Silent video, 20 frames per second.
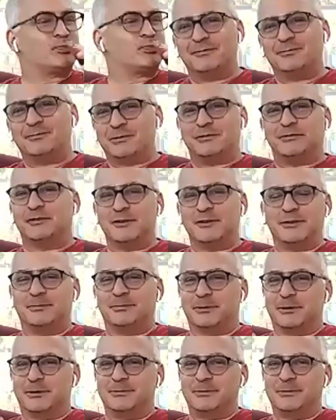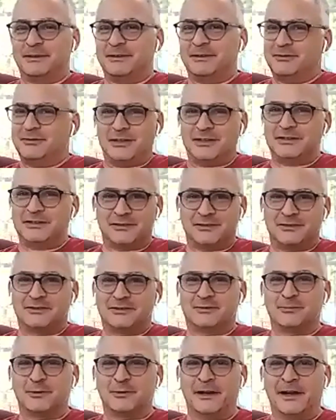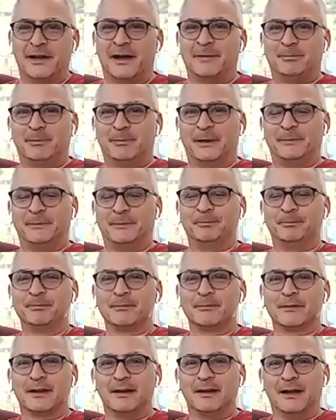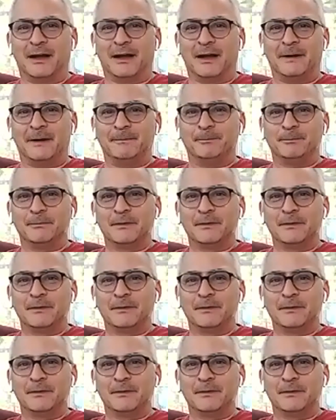prefer the bourbon just straight up, but we